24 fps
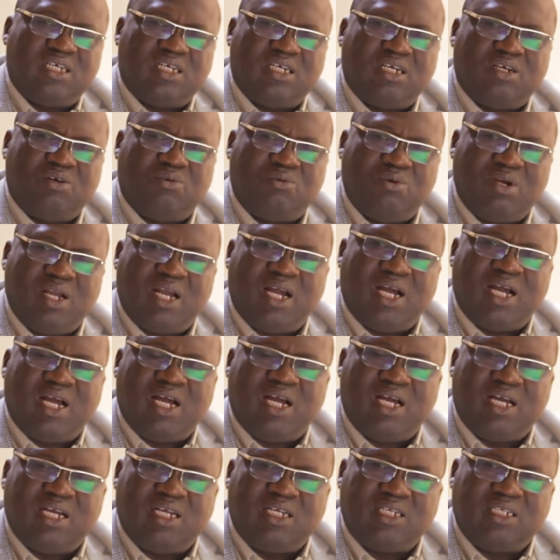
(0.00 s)

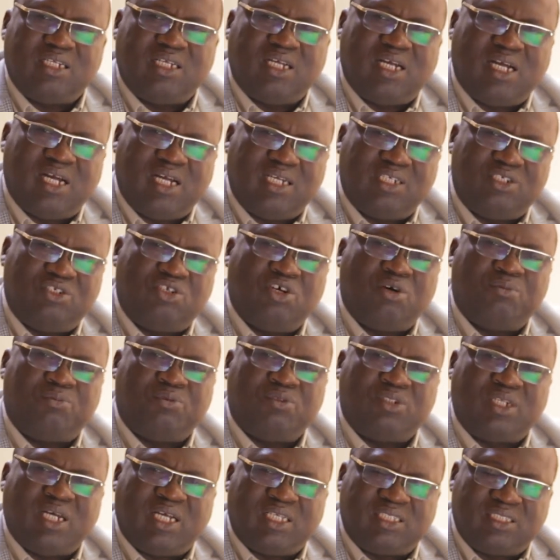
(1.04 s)
where I
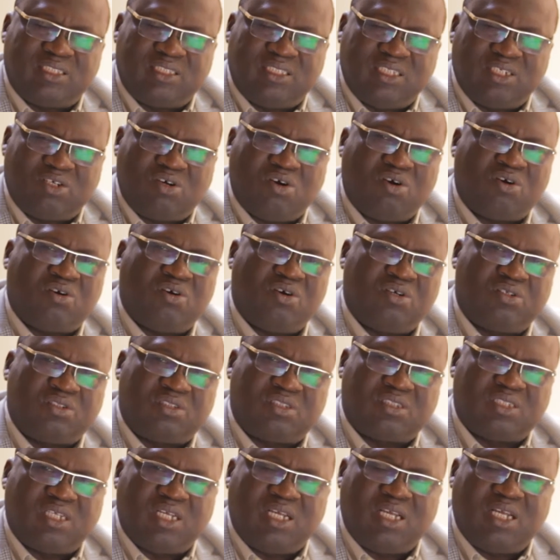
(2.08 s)
doubled as the
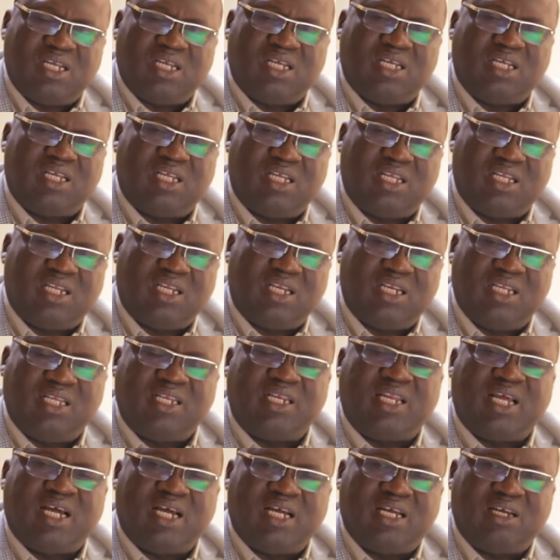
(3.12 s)
caucus
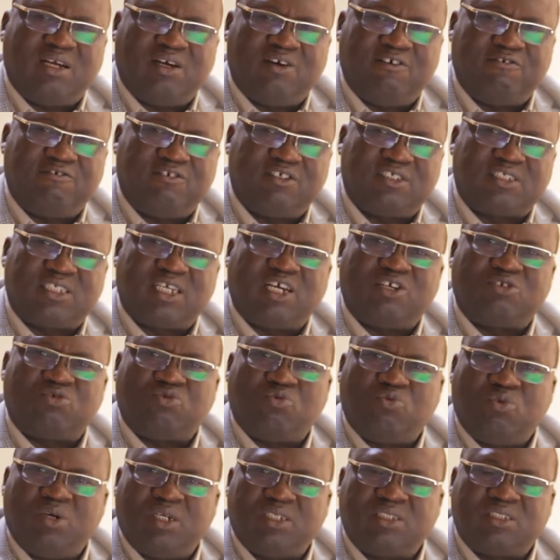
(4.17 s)
leader of the
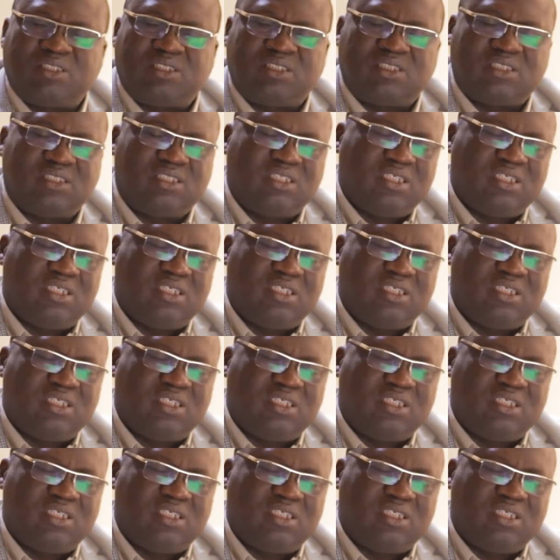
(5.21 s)
Southwest